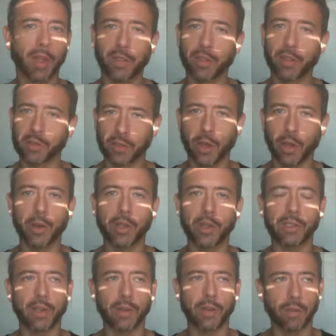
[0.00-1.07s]
the
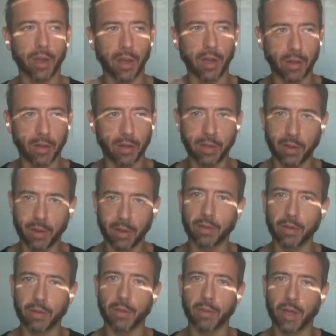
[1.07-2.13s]
slowest of
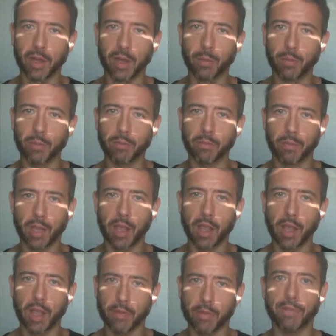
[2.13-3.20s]
the
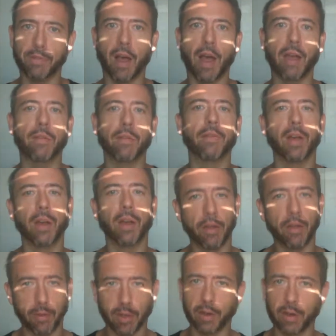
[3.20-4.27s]
inner five,
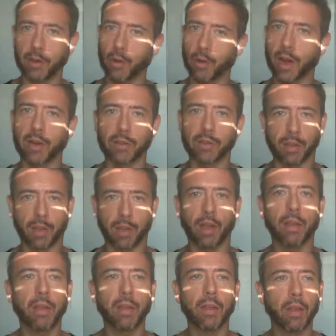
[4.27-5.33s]
other than Uranus,
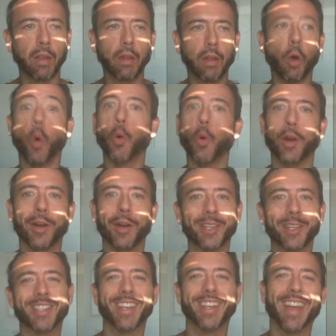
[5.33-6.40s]

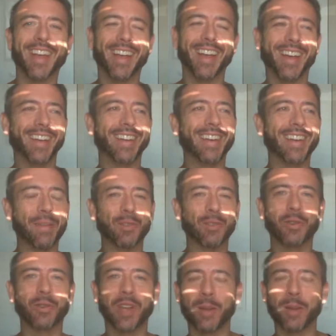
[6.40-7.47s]
Uranus,
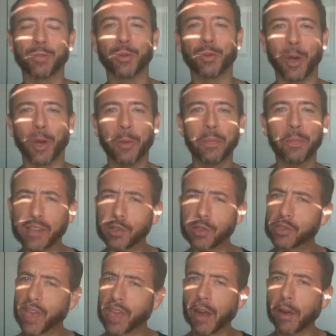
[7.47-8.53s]
Neptune, and Pluto. So
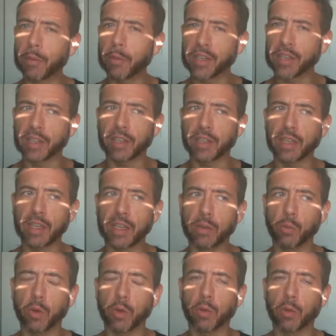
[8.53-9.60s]
Saturn basically
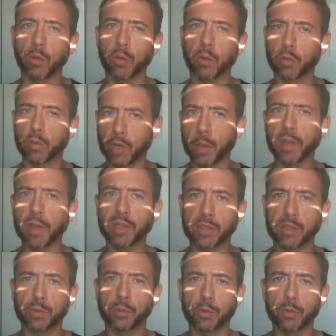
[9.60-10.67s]
will come
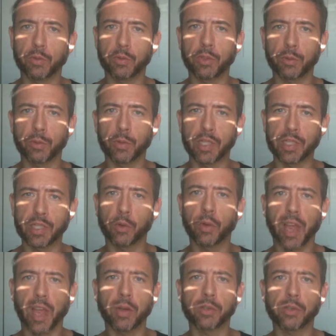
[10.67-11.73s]
into its own
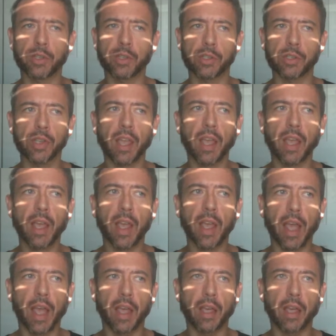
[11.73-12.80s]
houses
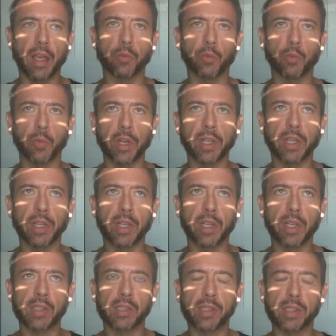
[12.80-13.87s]
and
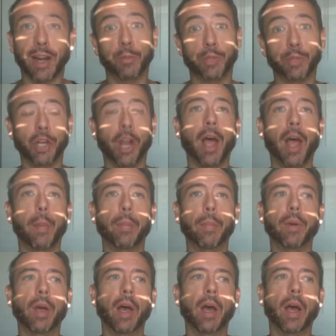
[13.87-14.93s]
really set up shop.
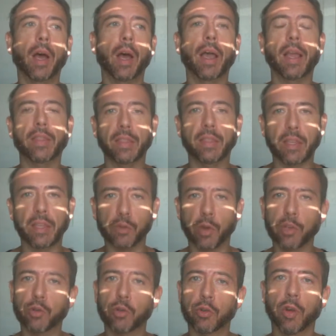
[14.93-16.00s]
And these
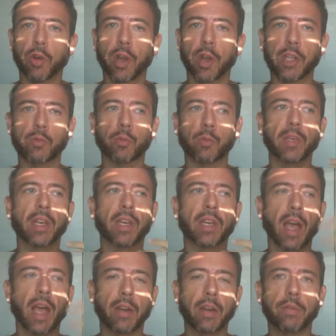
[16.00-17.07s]
retrogrades will be a
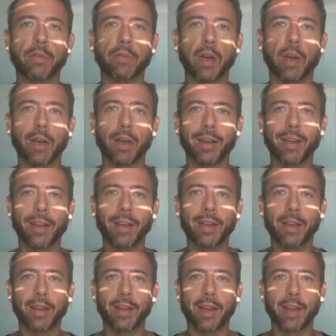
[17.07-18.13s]
kind of
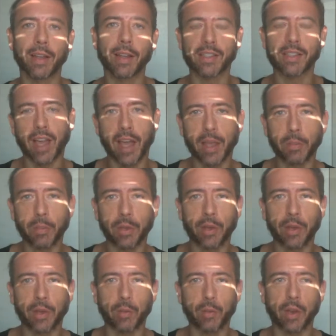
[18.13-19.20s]
a time
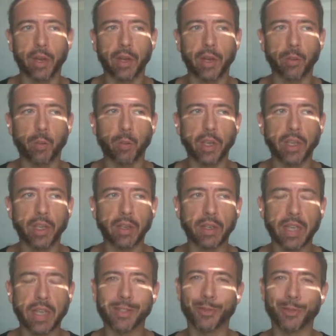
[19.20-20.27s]
period when we can
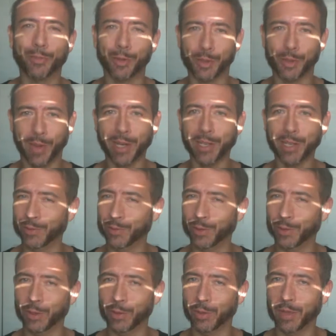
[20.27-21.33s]
get some perspective a
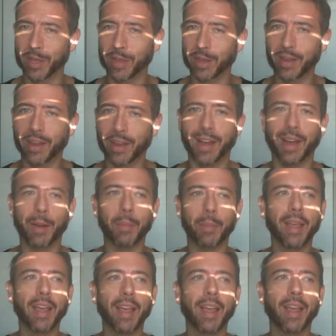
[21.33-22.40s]
little bit.
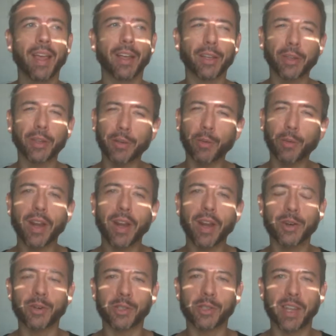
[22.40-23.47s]
A good way to
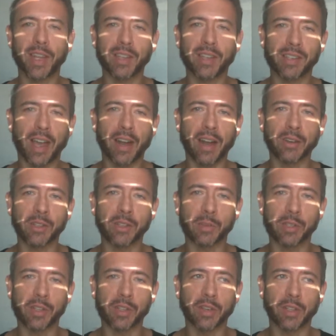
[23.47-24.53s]
understand Saturn
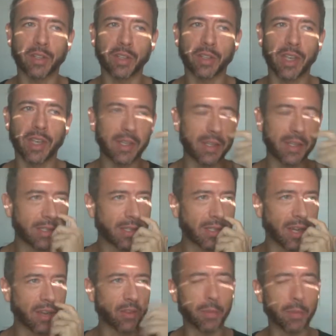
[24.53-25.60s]
specifically is
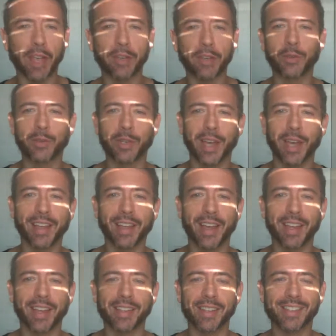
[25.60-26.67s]
for the past few
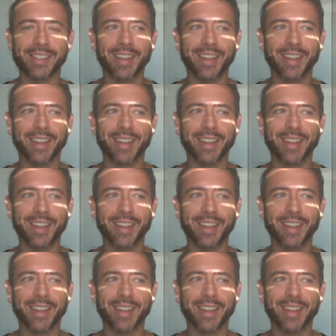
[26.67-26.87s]
decades,